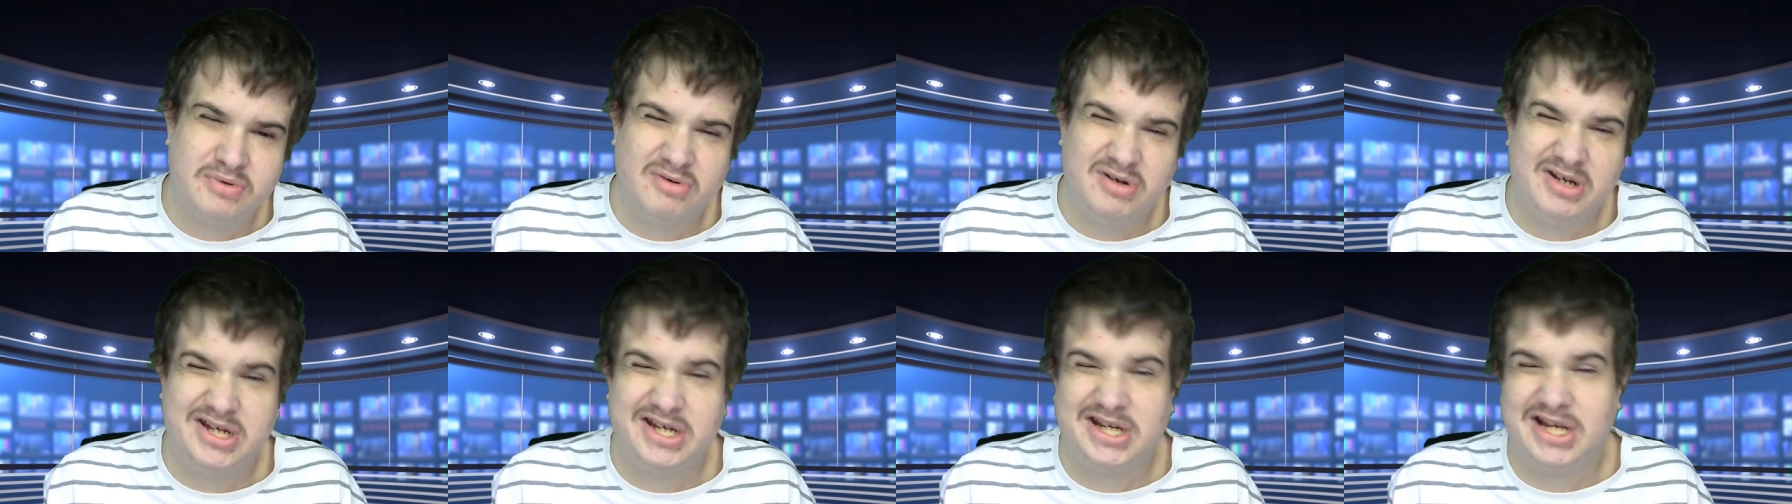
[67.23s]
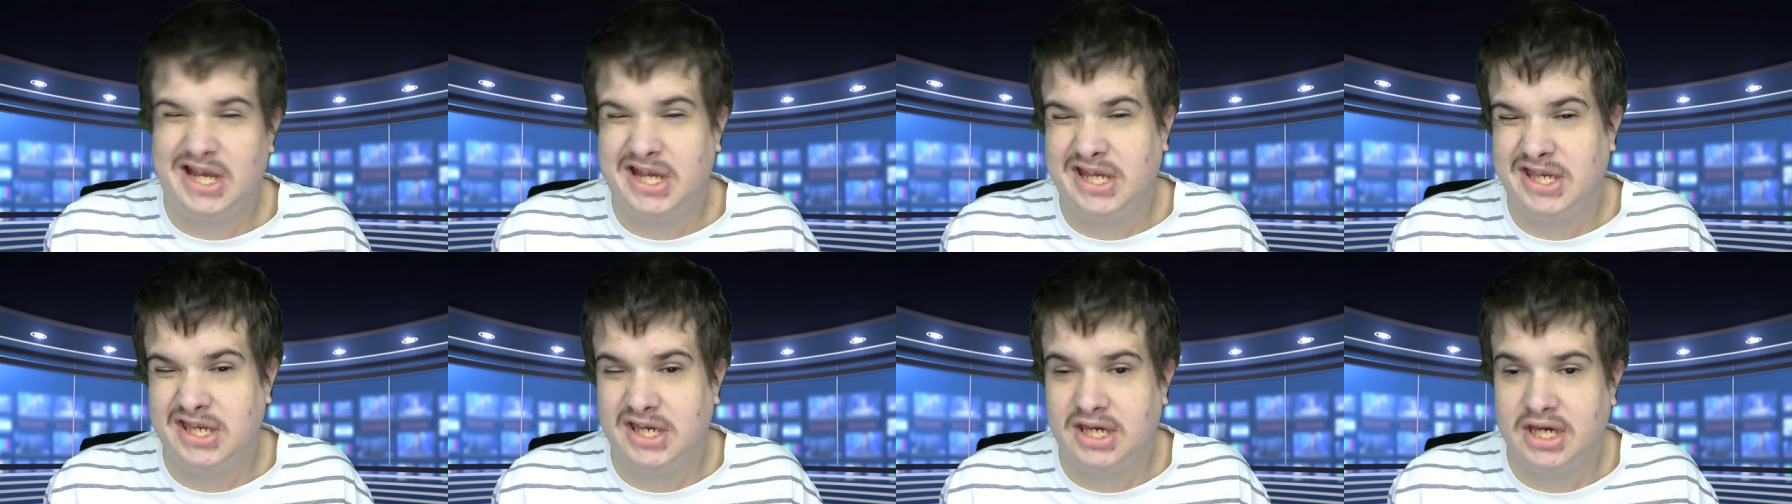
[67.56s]
reach
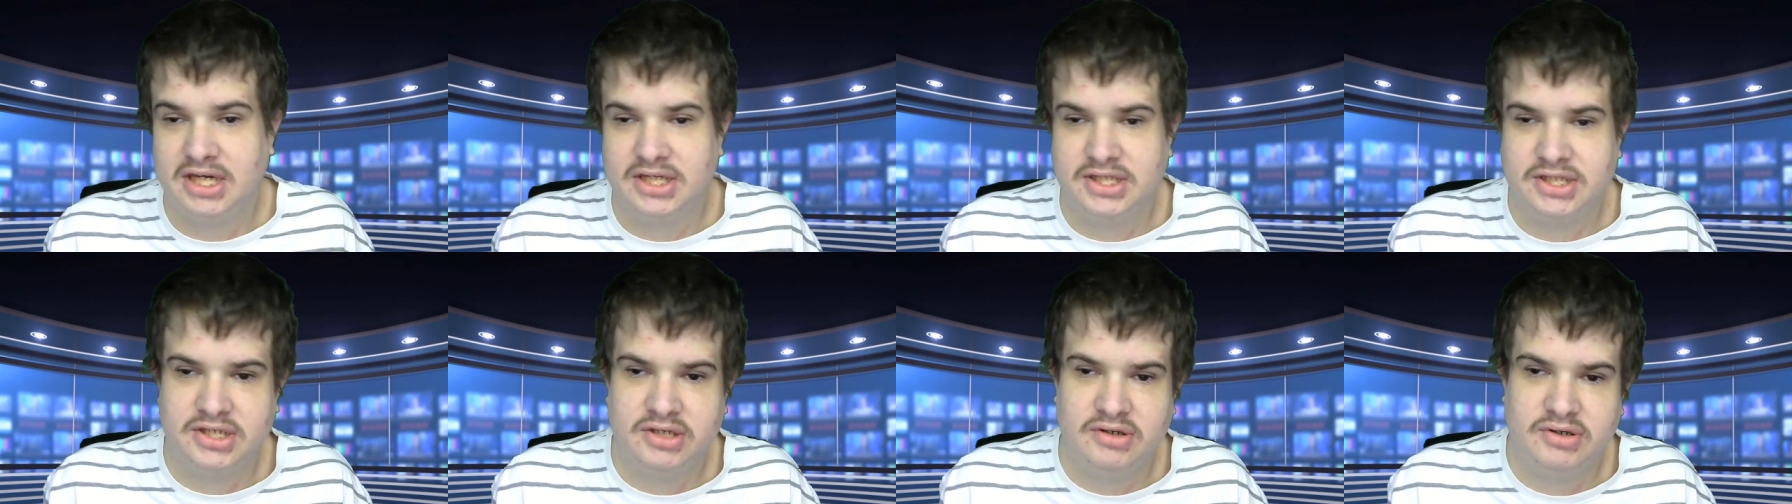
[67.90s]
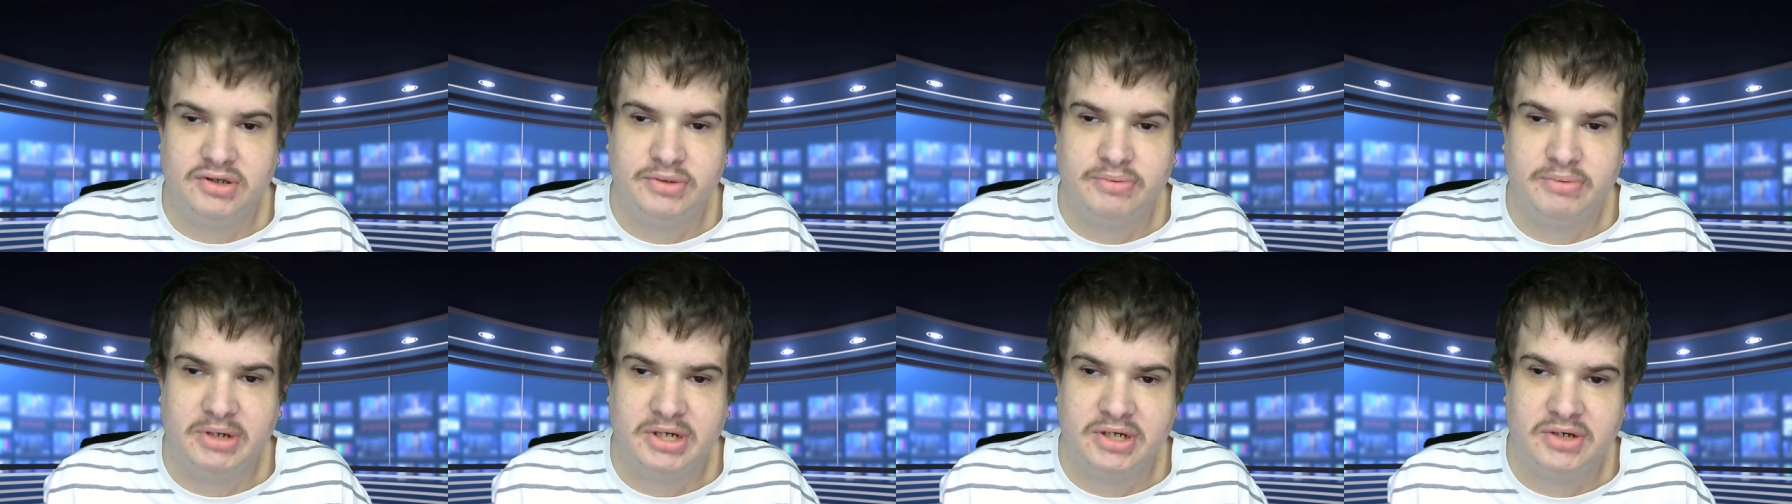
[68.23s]
and get to a
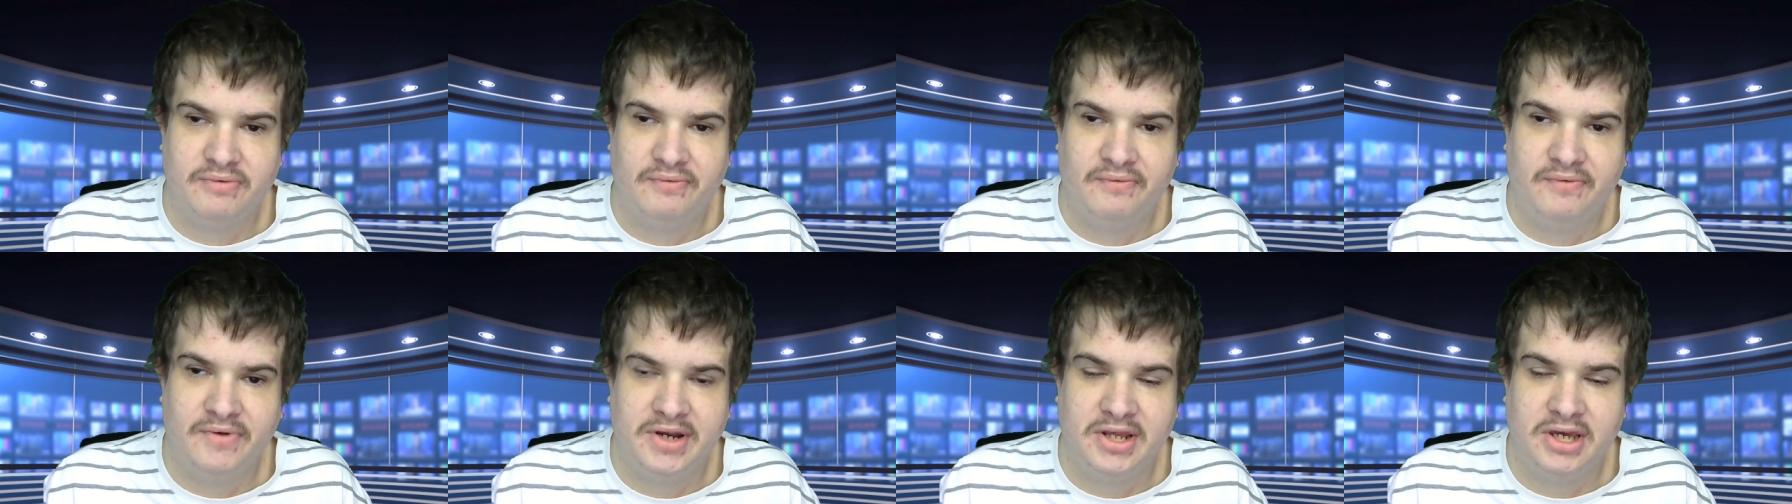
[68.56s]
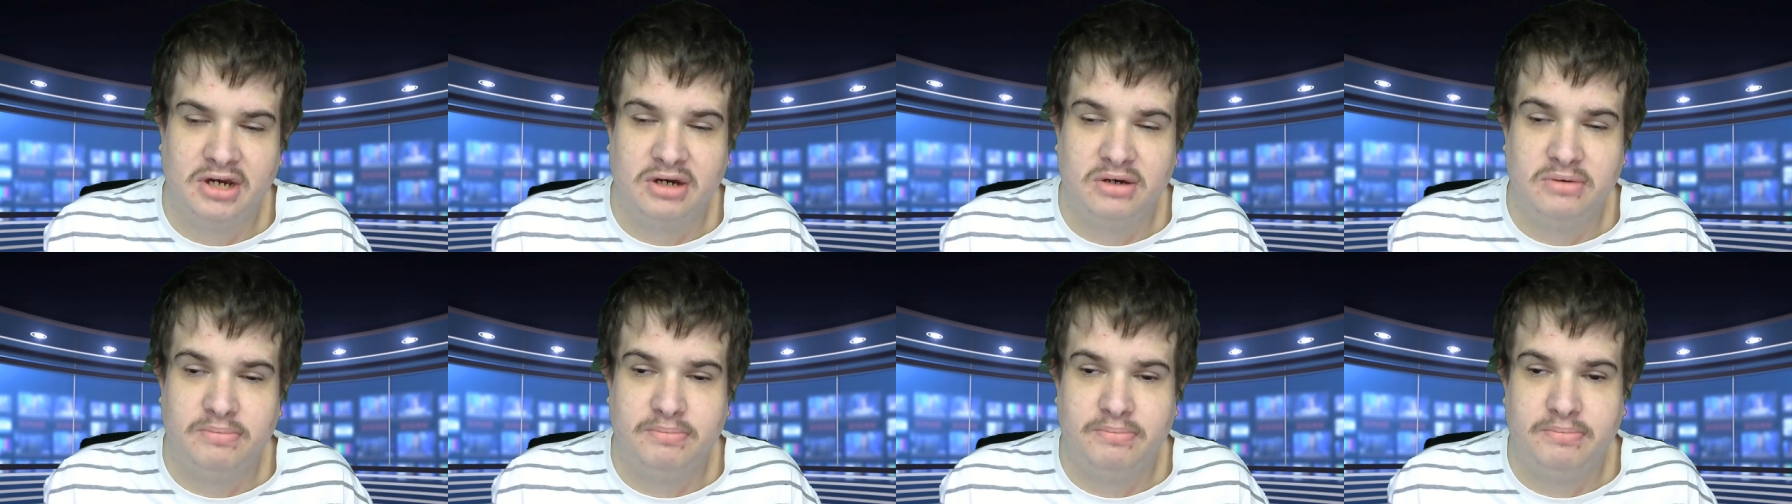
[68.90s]
special
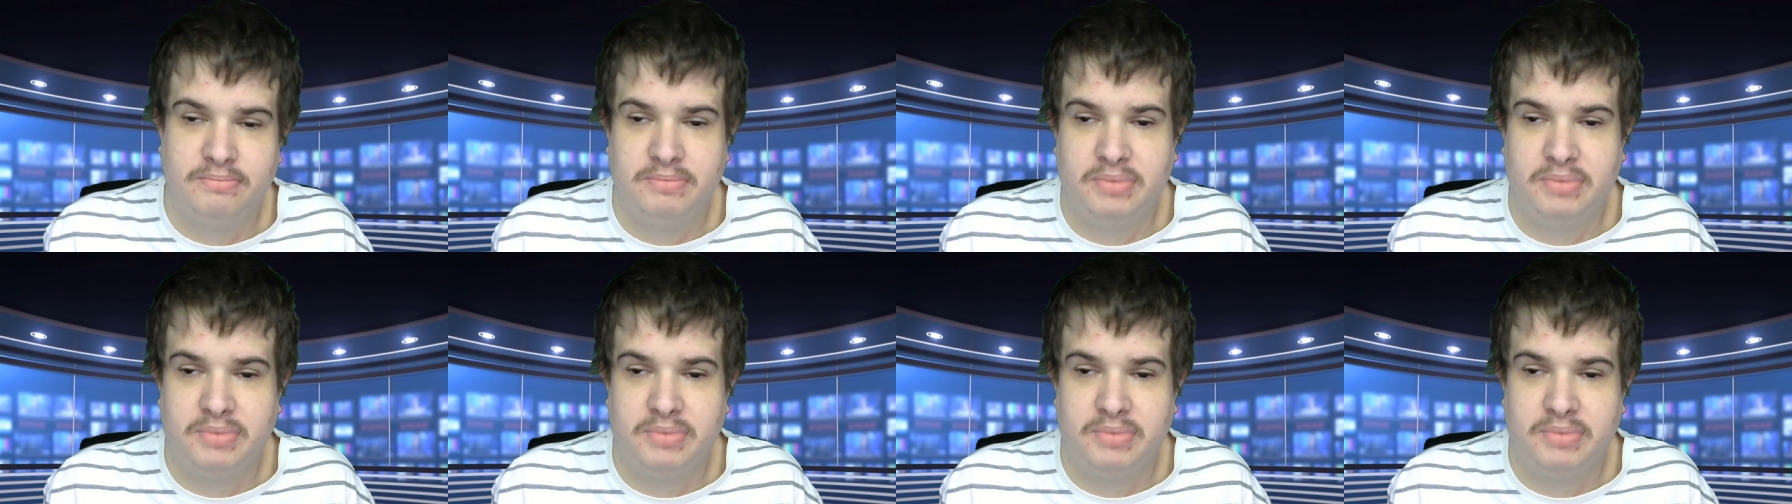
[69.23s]
video.